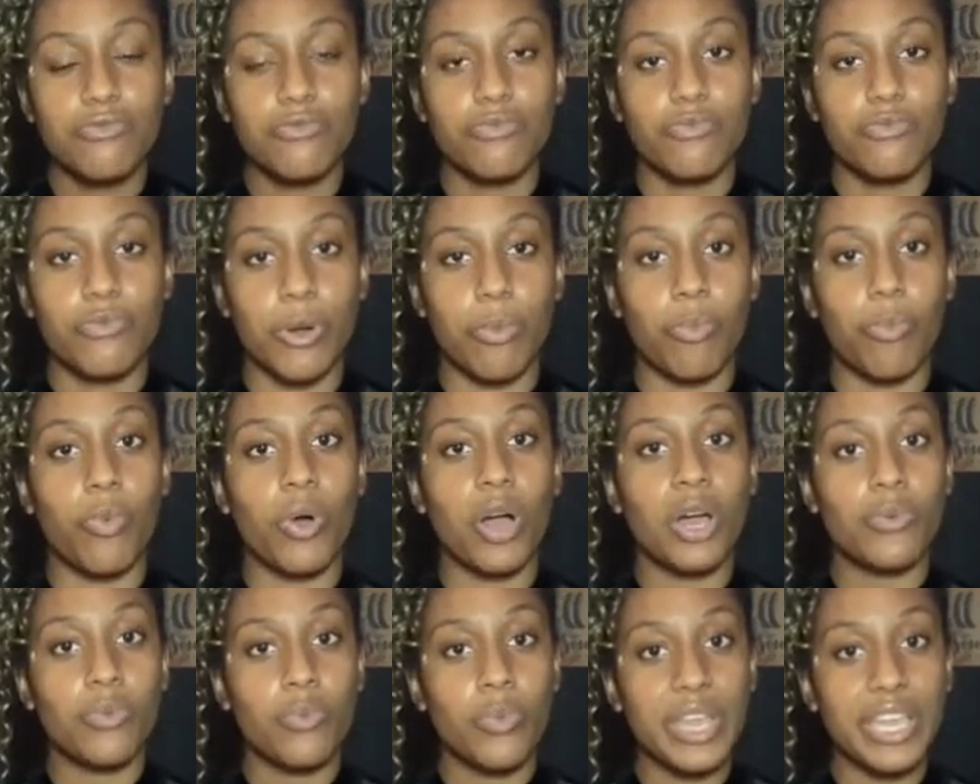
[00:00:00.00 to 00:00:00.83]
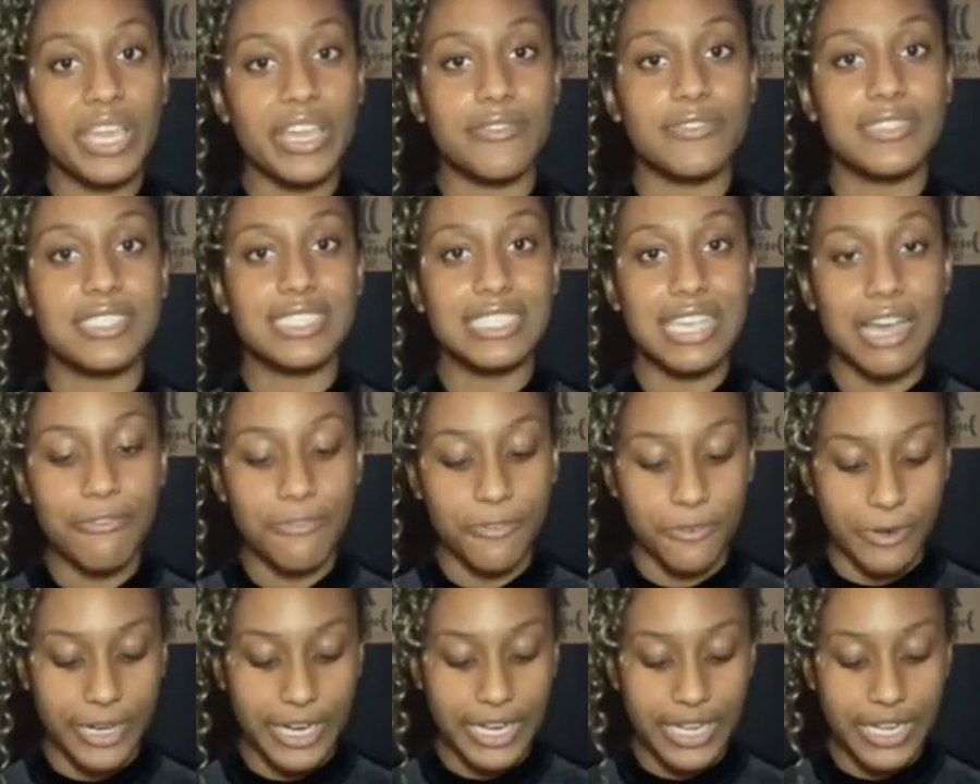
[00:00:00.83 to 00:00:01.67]
from one week of
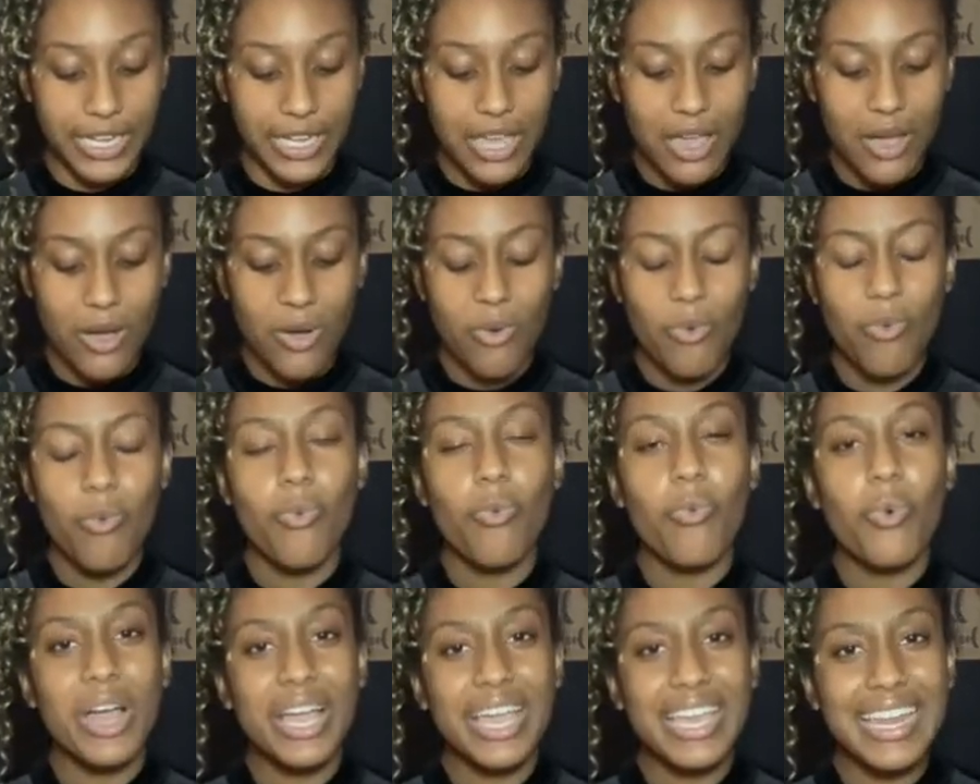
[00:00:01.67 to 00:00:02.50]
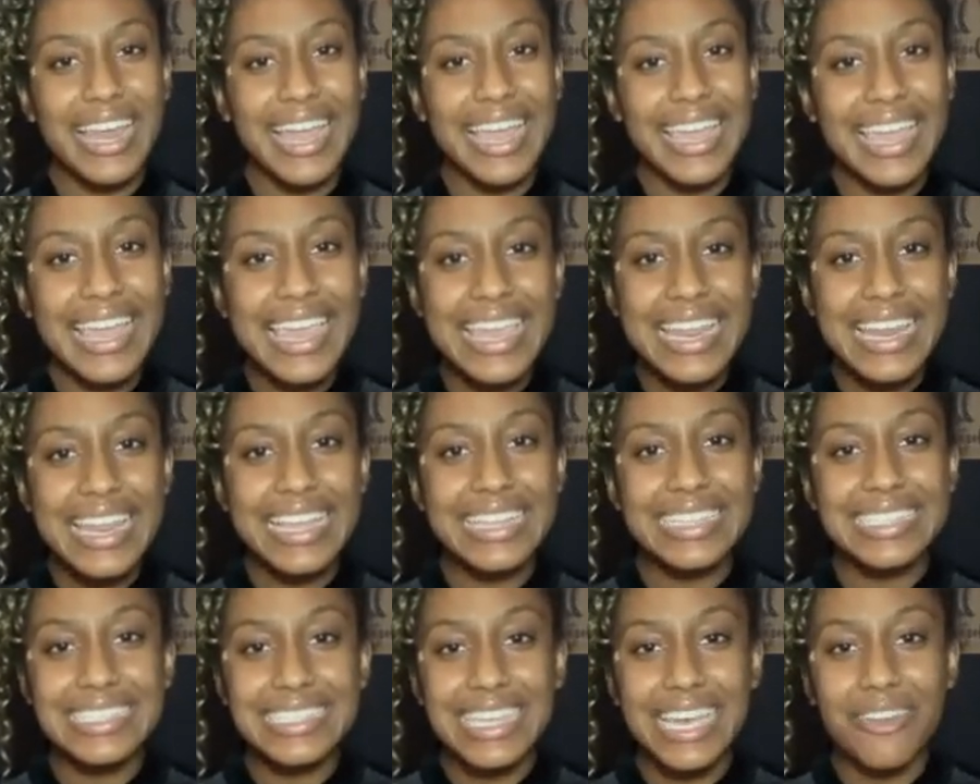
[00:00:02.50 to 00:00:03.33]
suffering, what can I eat
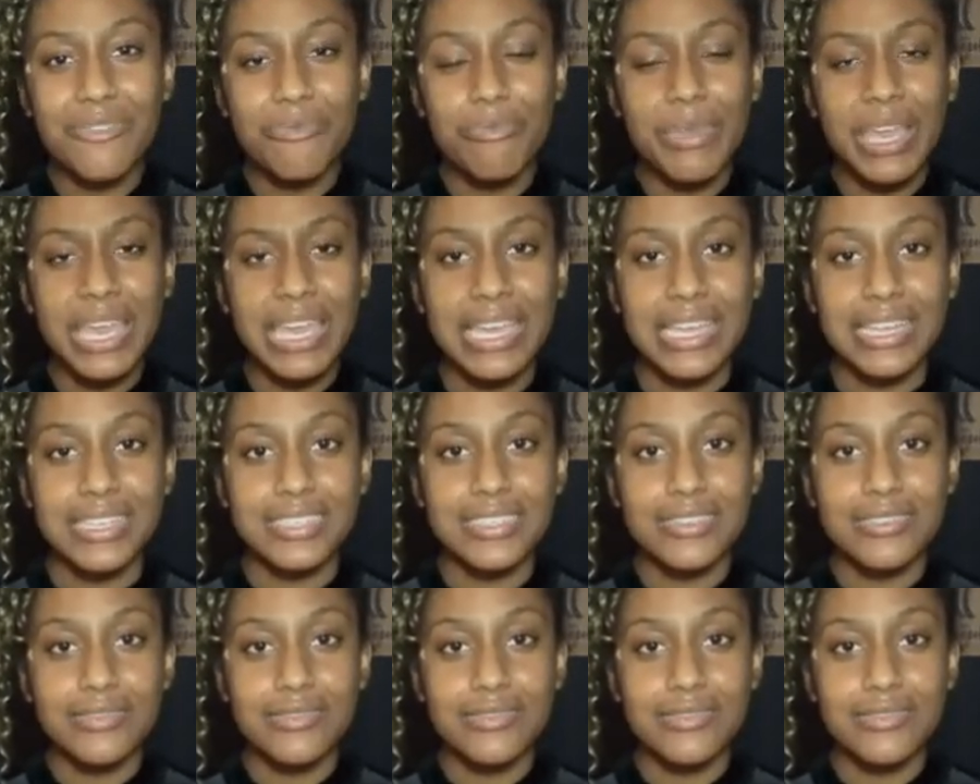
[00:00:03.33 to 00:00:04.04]
instead of meat?